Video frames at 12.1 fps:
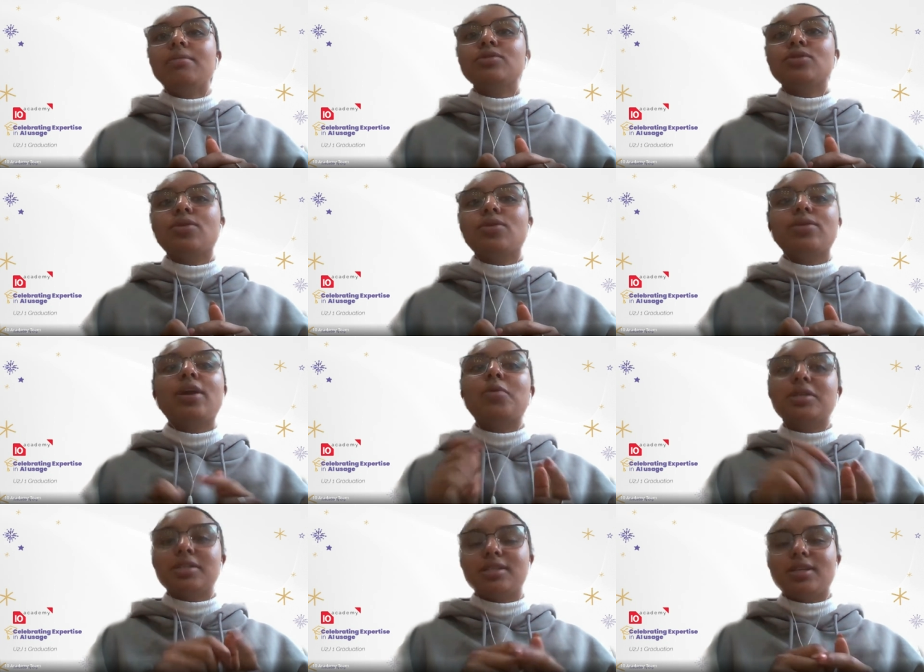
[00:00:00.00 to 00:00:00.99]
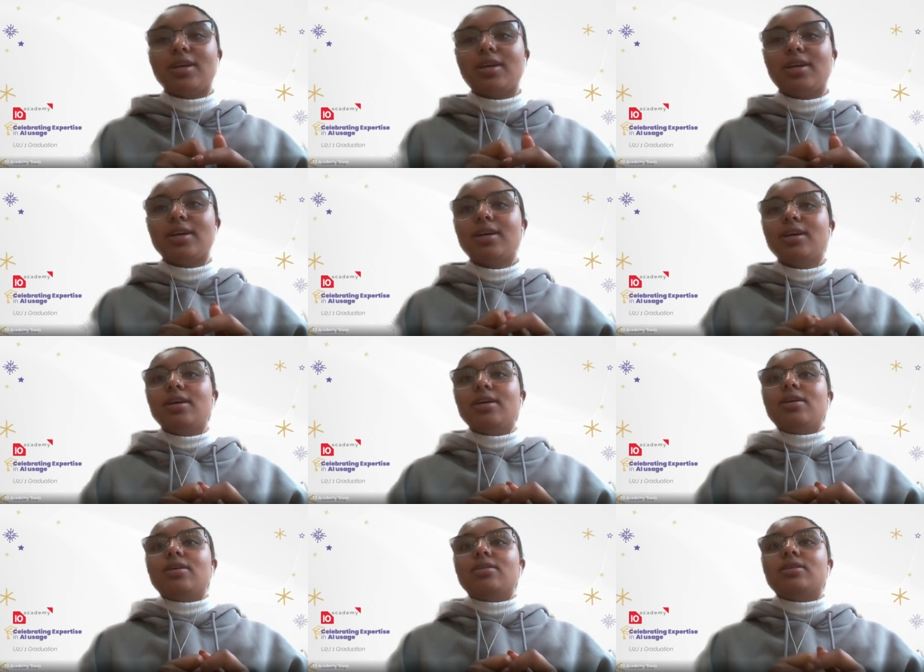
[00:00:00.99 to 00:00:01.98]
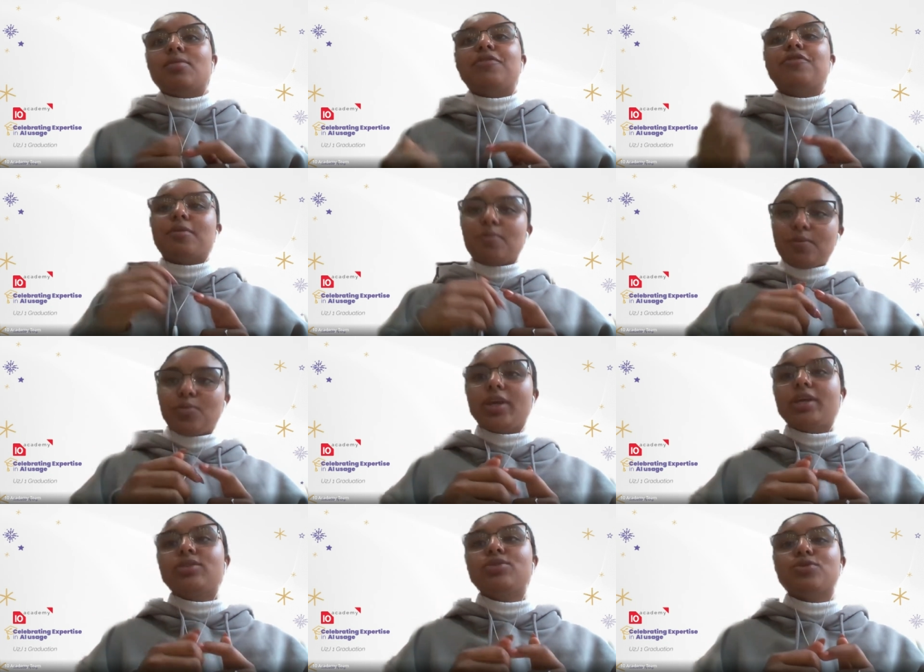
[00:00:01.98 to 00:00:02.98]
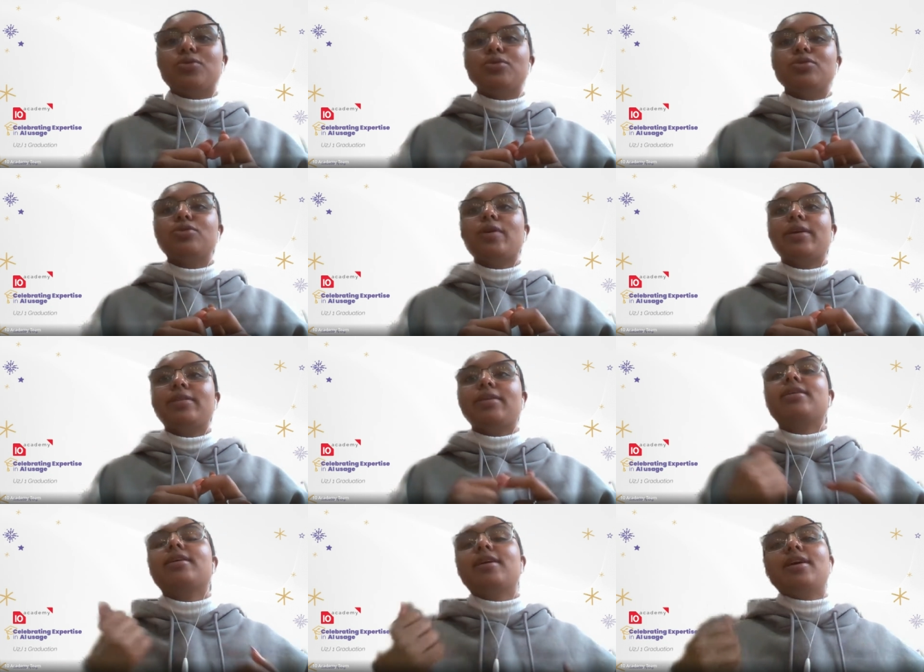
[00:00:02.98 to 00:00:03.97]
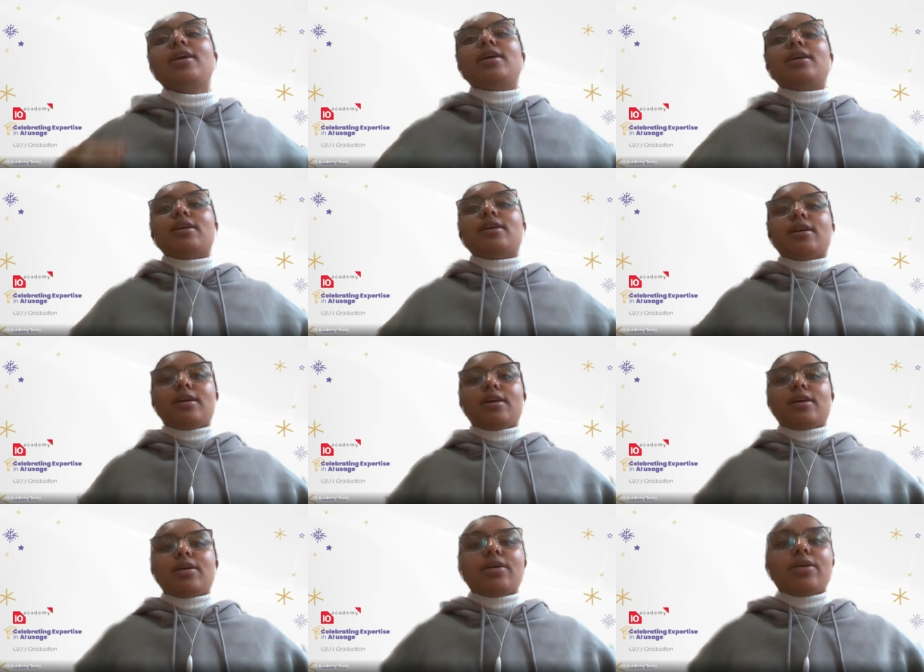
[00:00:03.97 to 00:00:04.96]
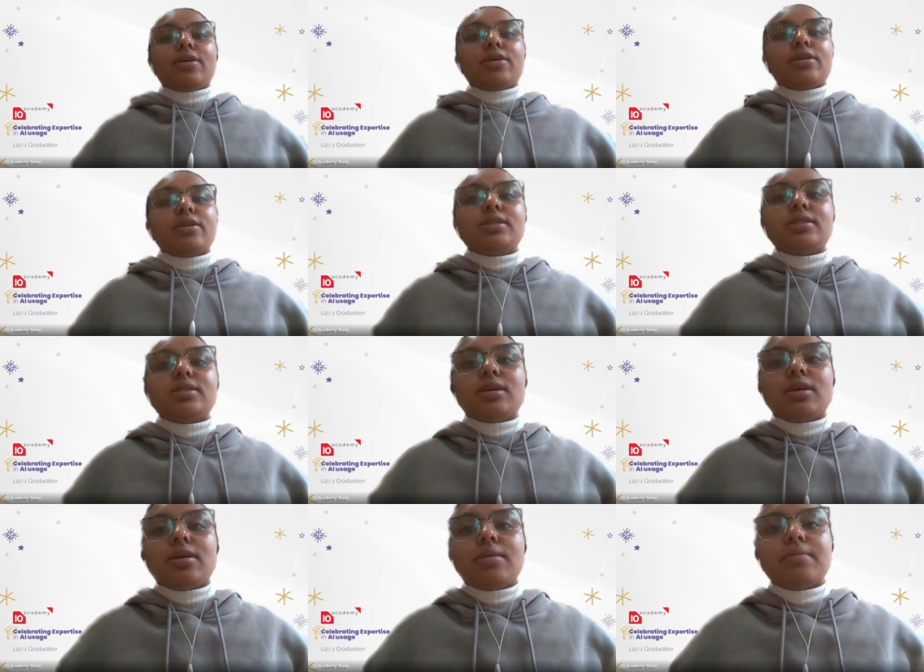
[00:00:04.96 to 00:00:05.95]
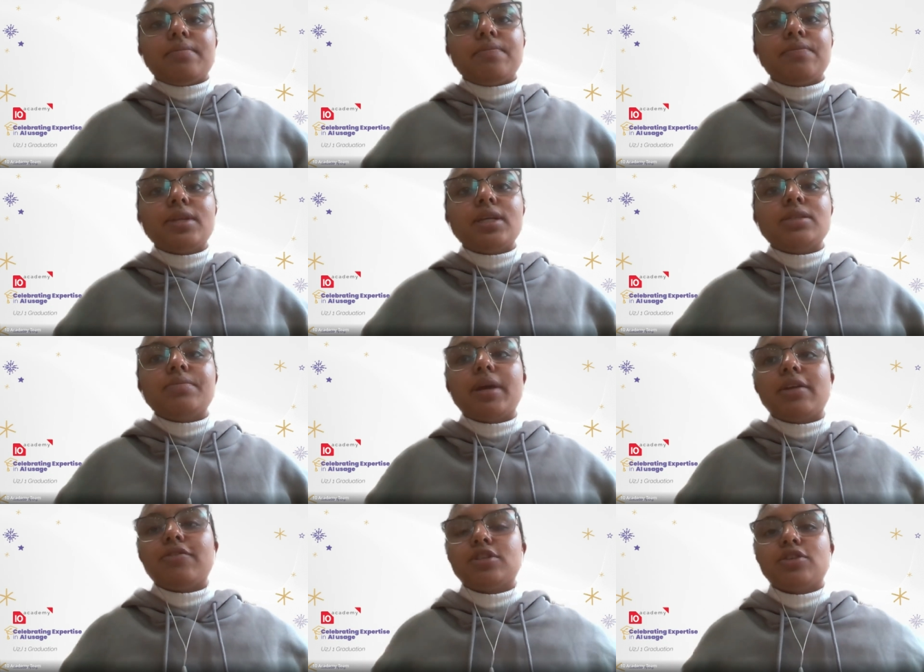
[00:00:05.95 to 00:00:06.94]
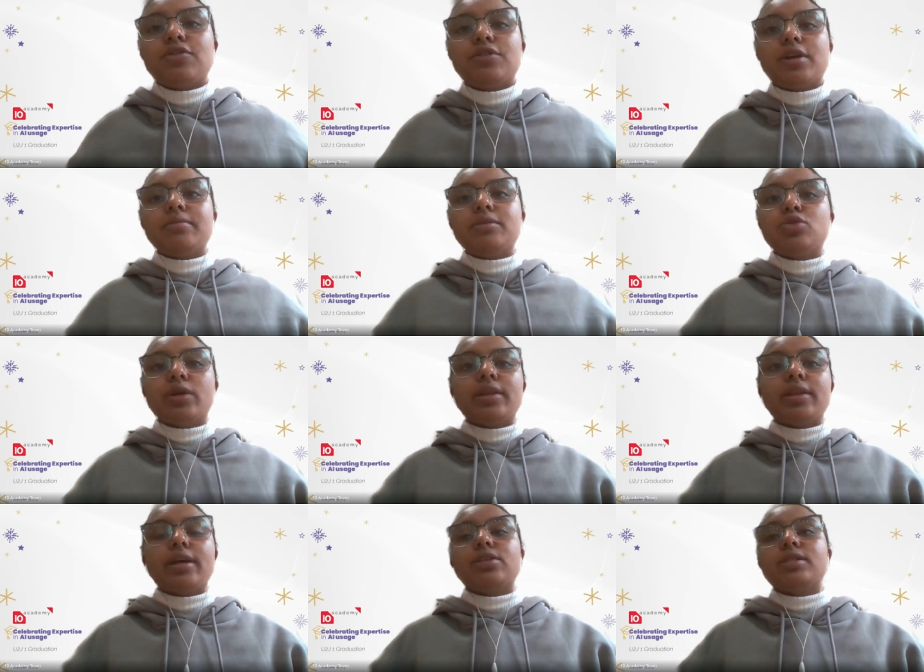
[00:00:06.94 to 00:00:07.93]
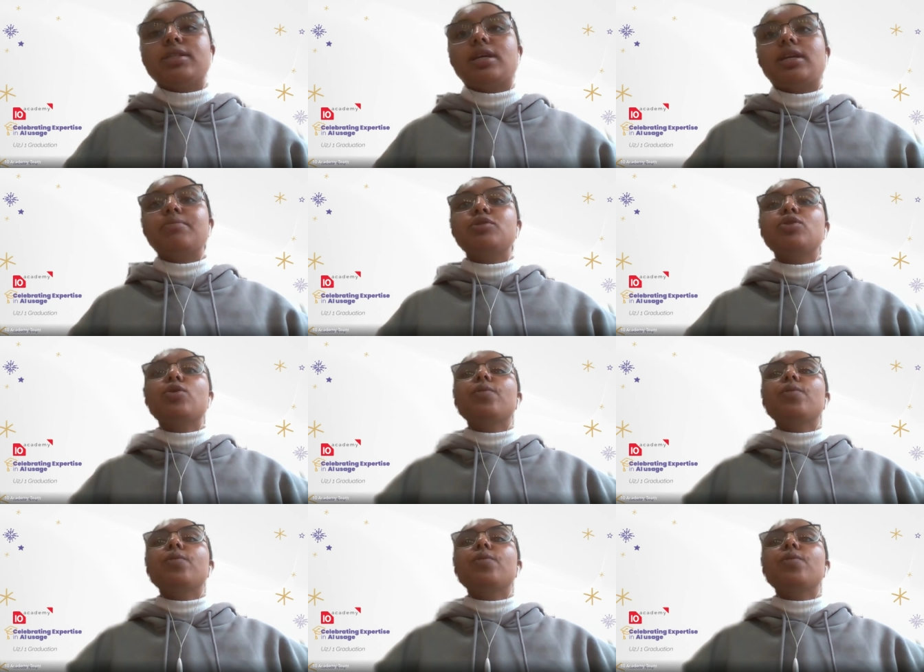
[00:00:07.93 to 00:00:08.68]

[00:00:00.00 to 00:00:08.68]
so that was uh, someone from week two. So I think uh, it's um, it's beneficial for him to join the other startup. So,